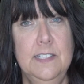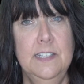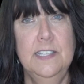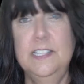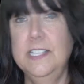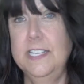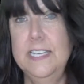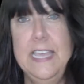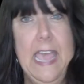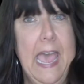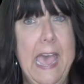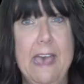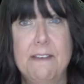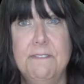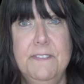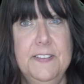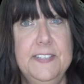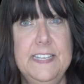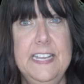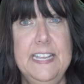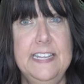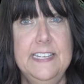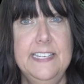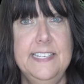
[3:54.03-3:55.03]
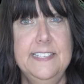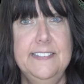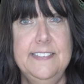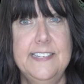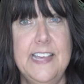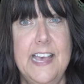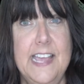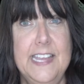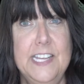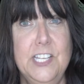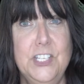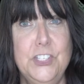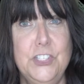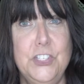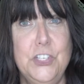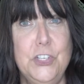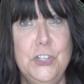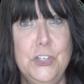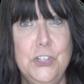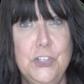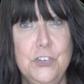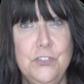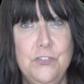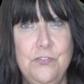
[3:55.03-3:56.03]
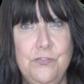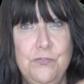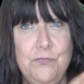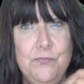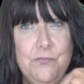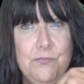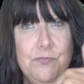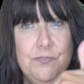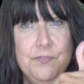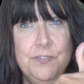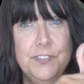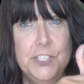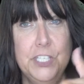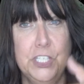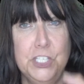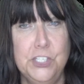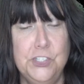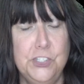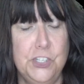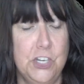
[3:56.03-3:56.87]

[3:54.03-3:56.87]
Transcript: the caffeinated Diet Dew, good